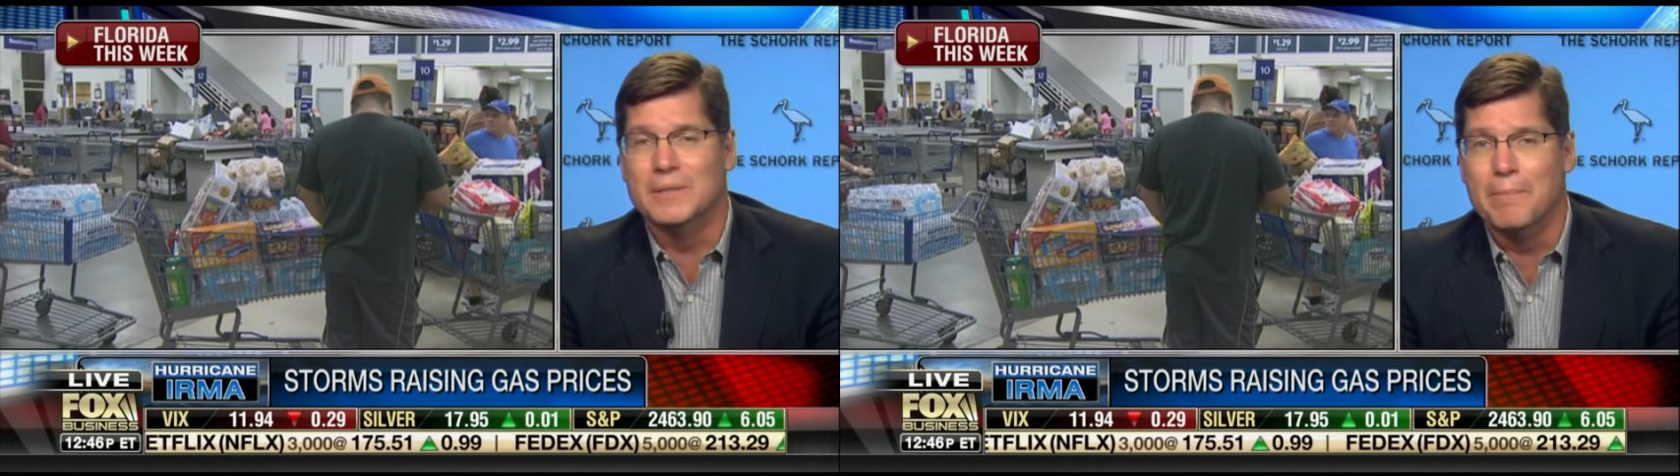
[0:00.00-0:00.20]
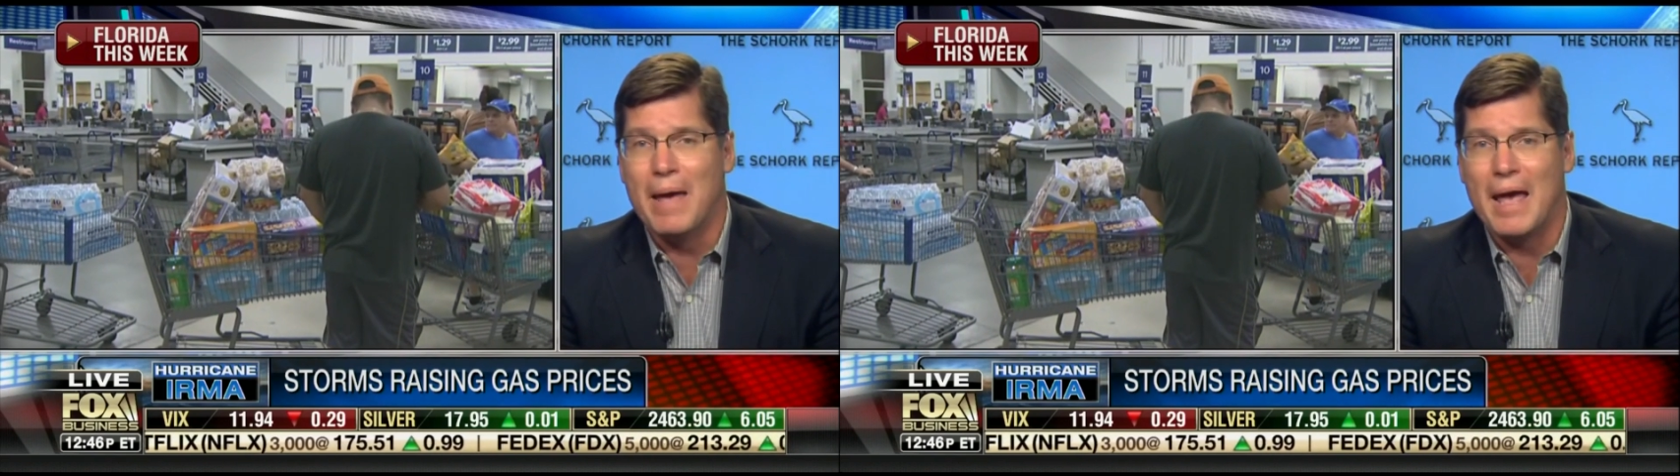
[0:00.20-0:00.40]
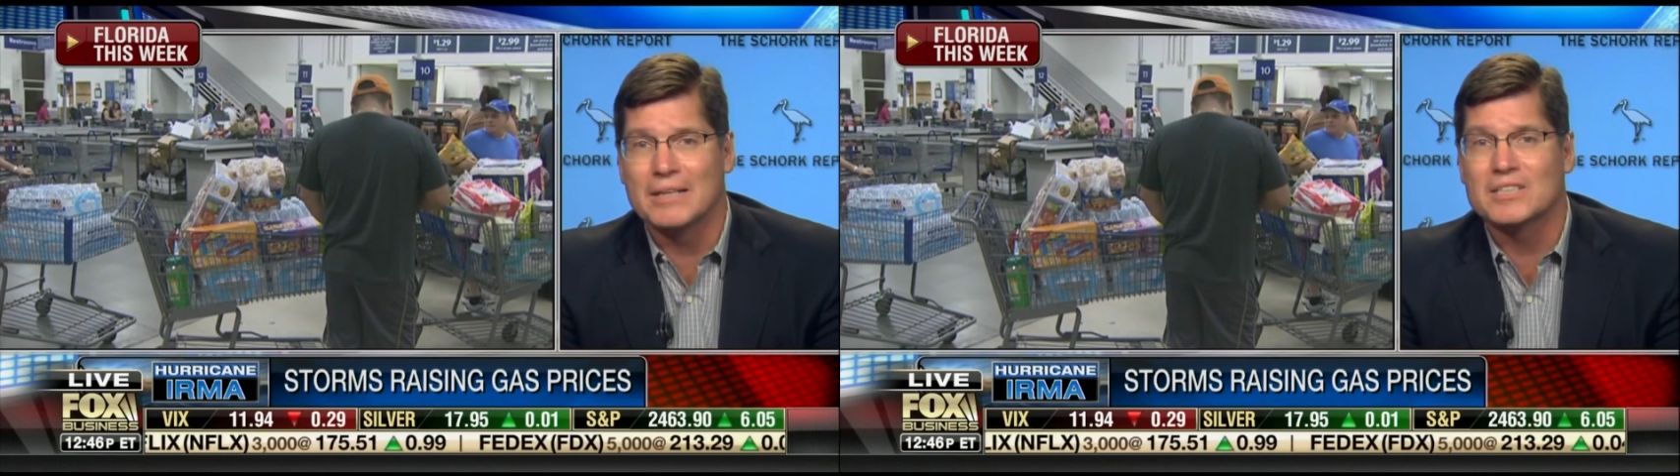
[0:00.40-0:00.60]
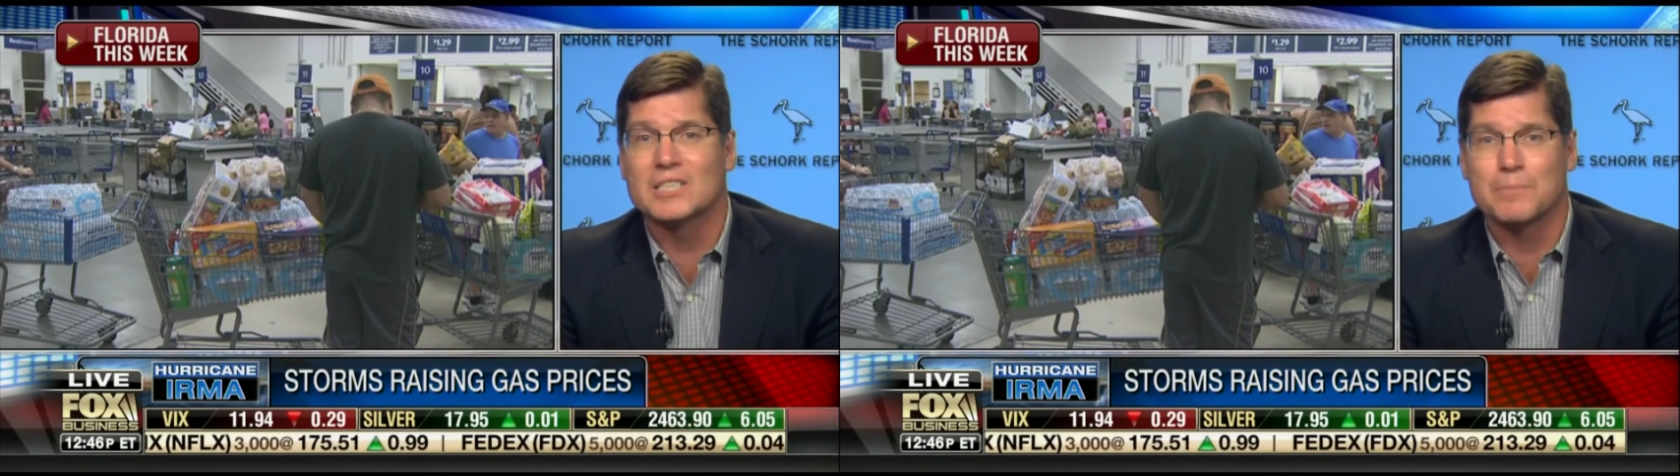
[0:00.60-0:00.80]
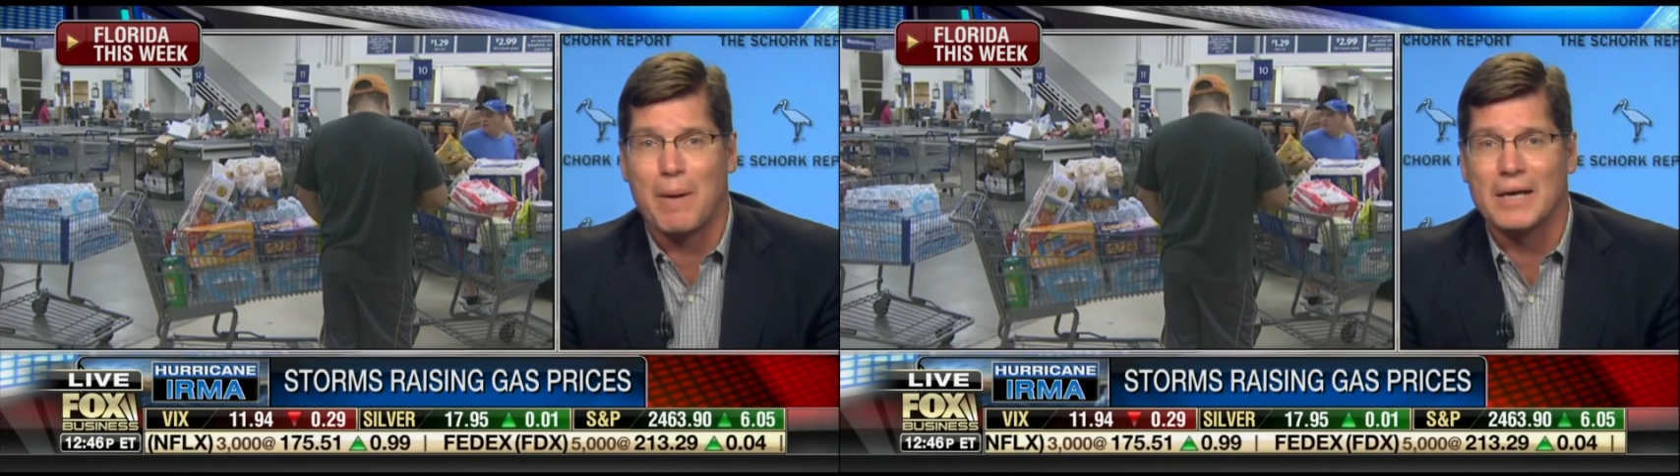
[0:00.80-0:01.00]
demand
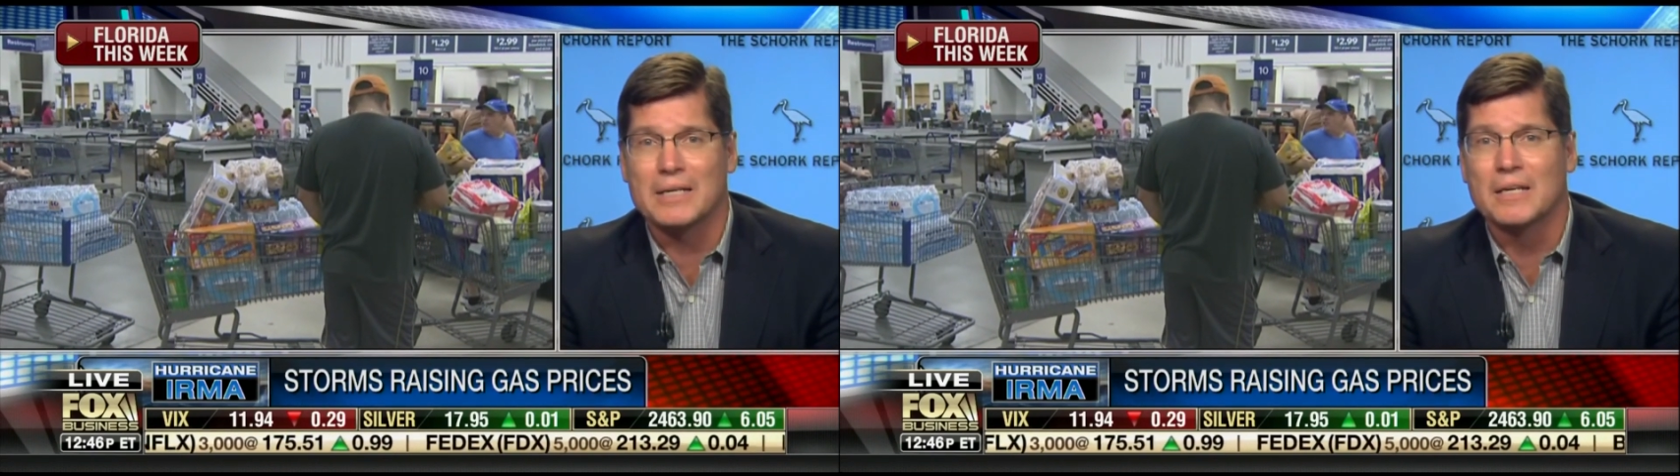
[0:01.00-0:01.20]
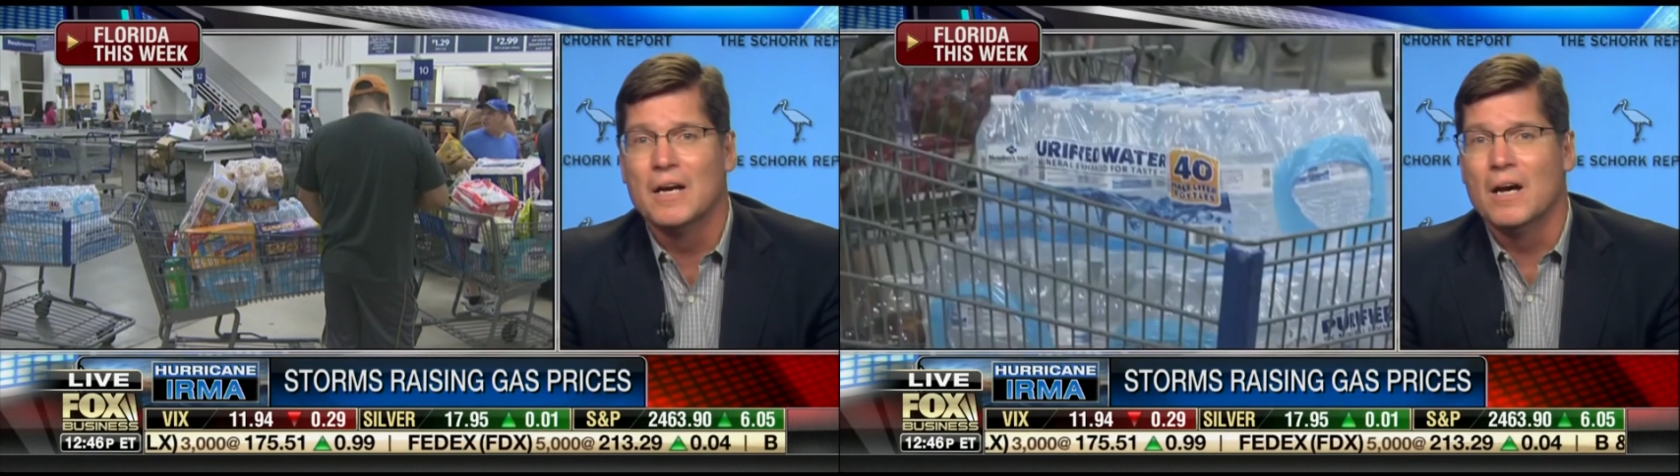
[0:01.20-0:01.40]
spike